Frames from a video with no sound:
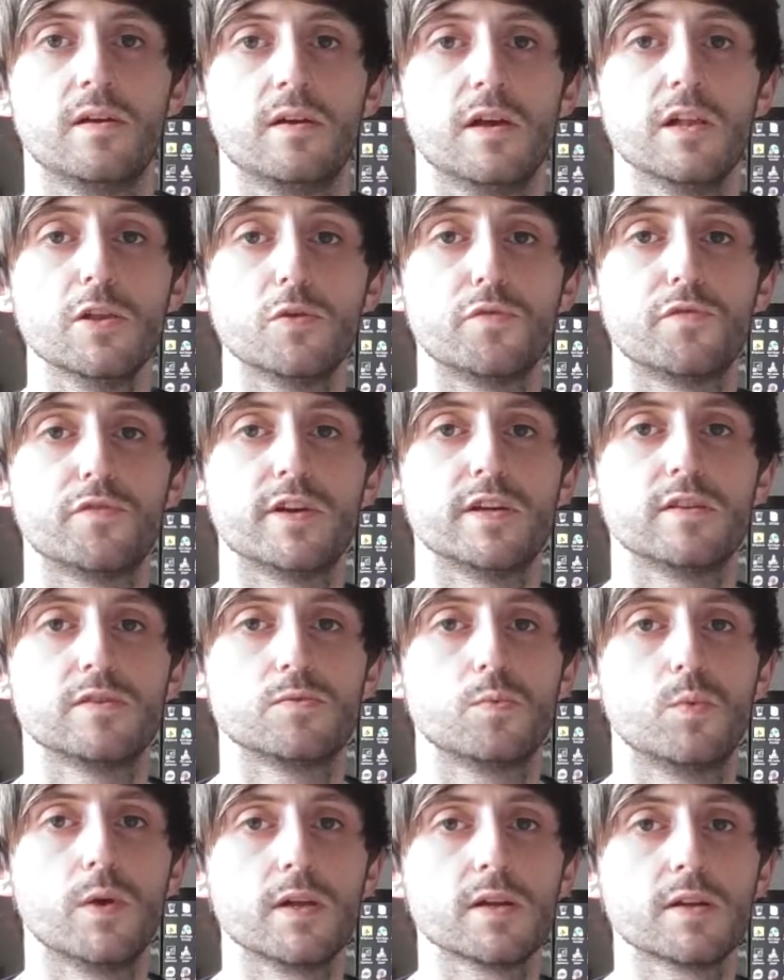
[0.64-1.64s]
Hello
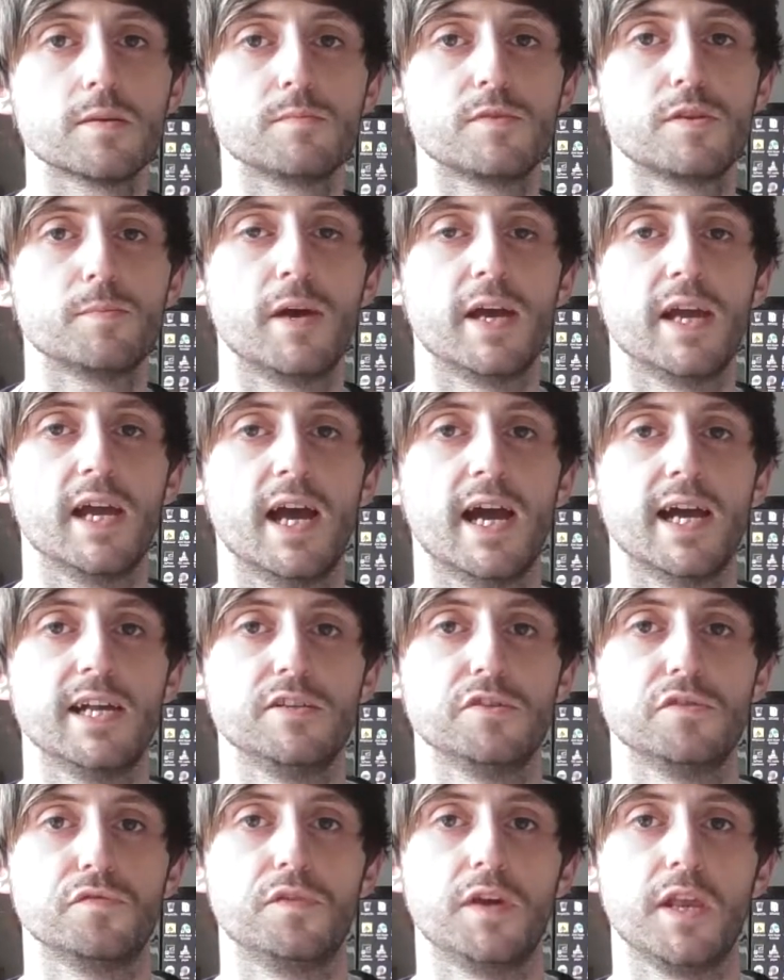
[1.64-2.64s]
friends, welcome to my
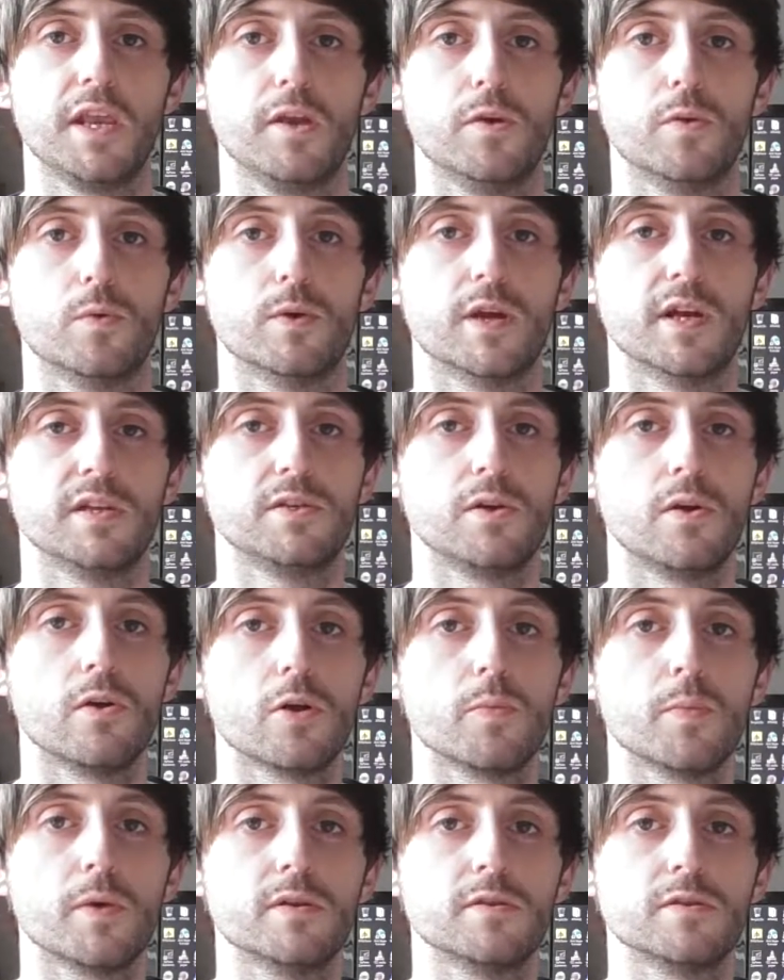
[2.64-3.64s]
annual video where I talk
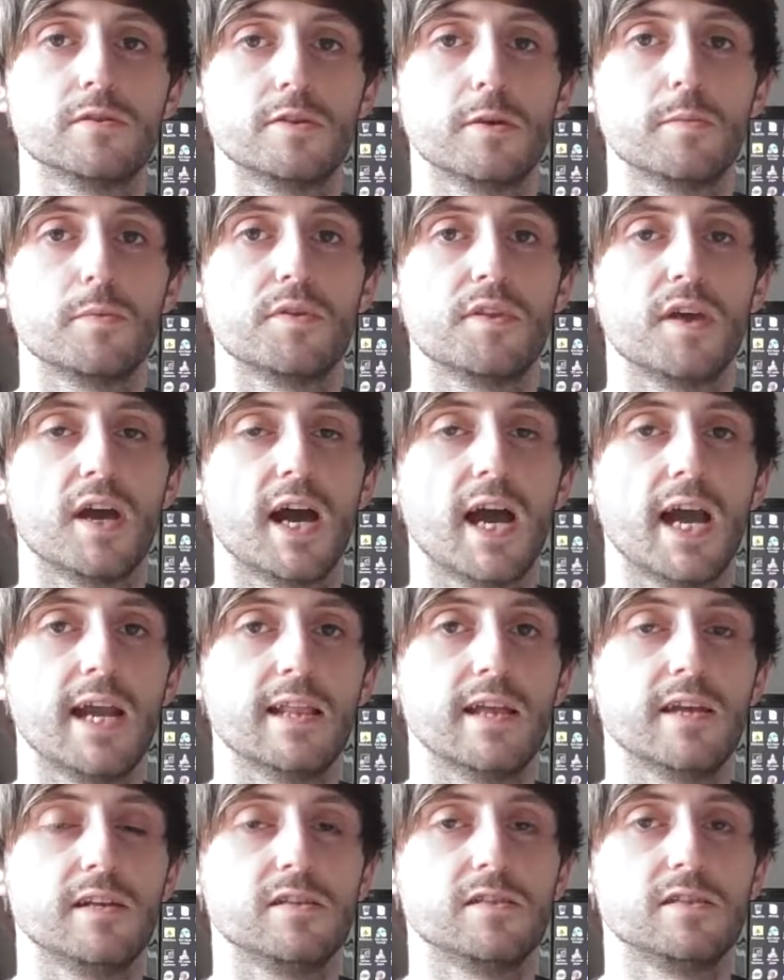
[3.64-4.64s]
about some of the
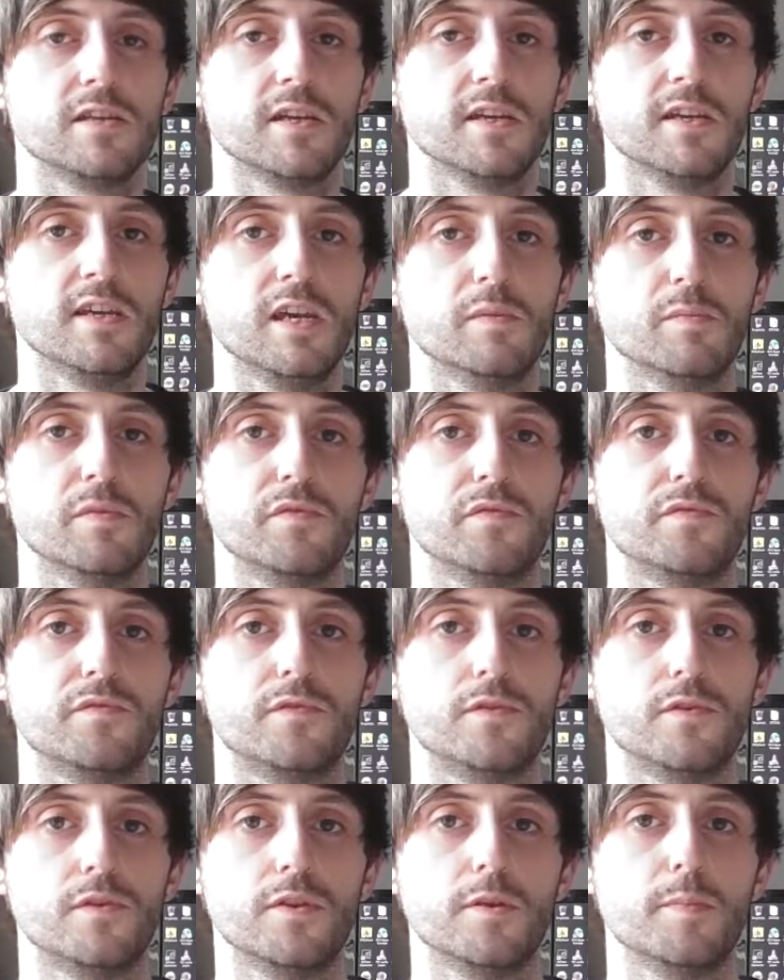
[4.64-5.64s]
highlights in gaming
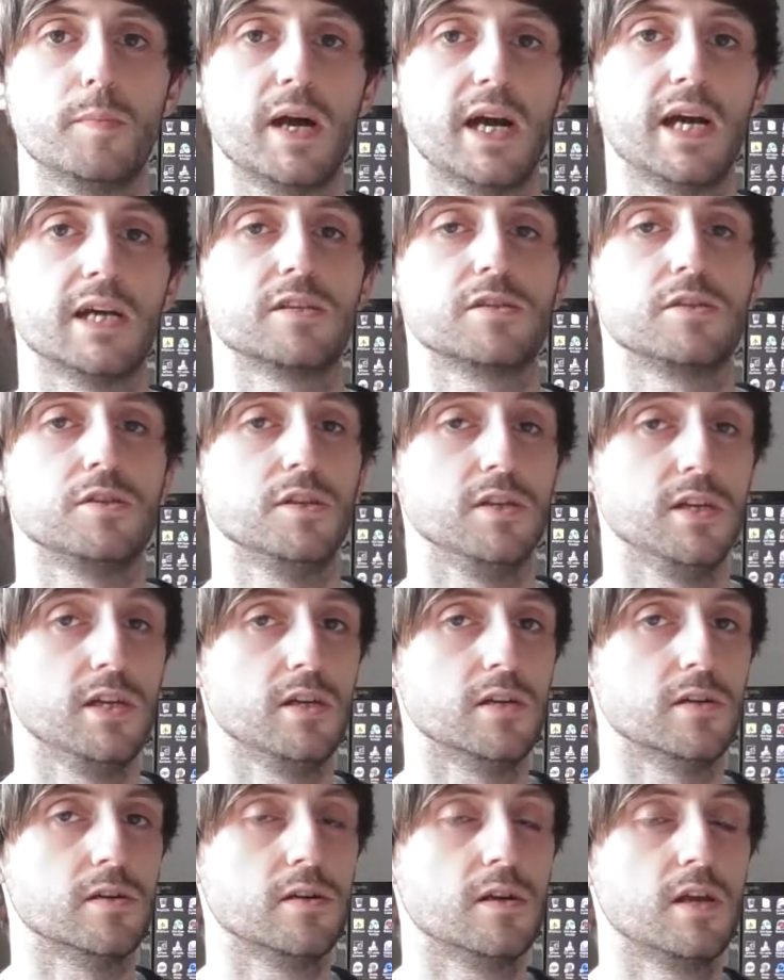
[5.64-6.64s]
for the past
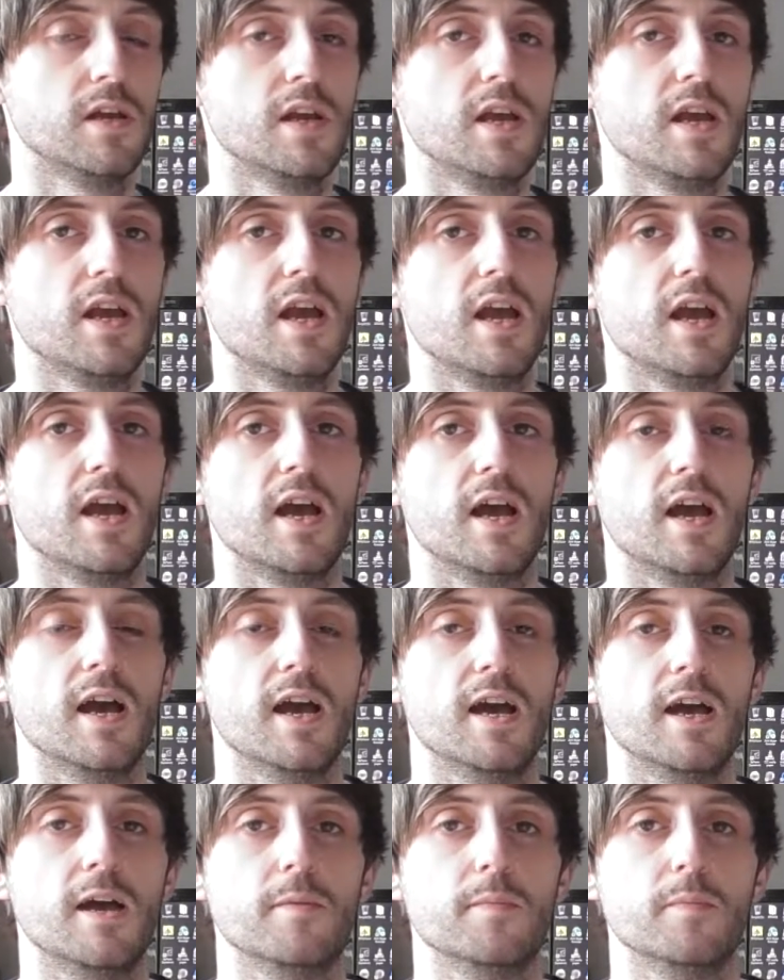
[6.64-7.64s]
year.
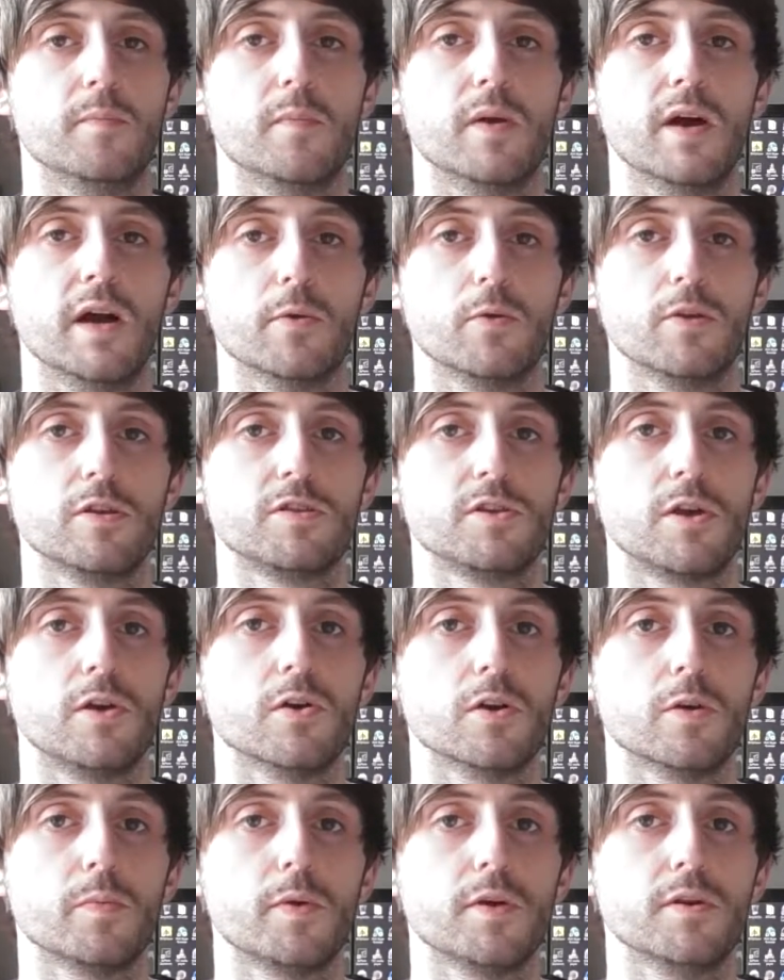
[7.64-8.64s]
I'm going to
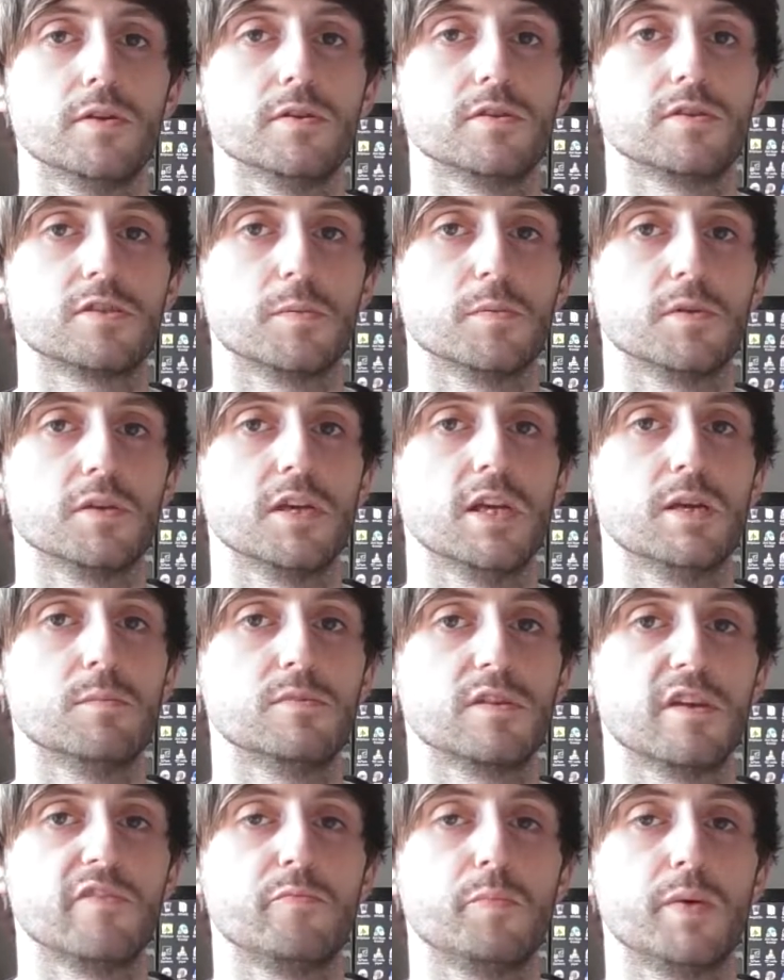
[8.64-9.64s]
talk about some of the
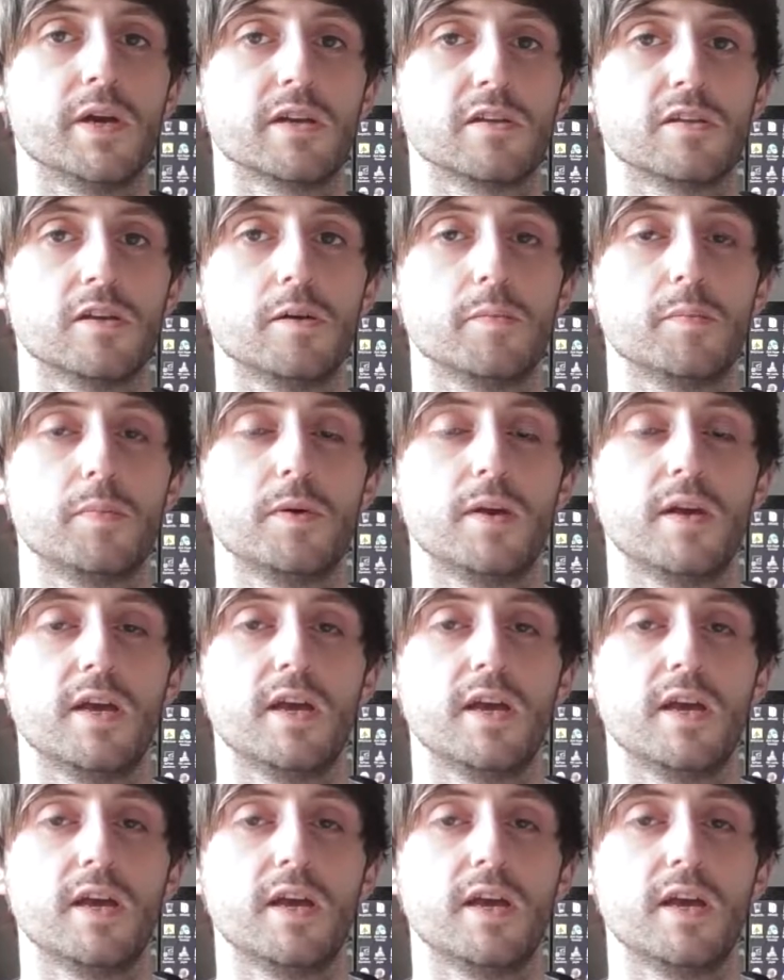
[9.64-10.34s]
games I've picked up.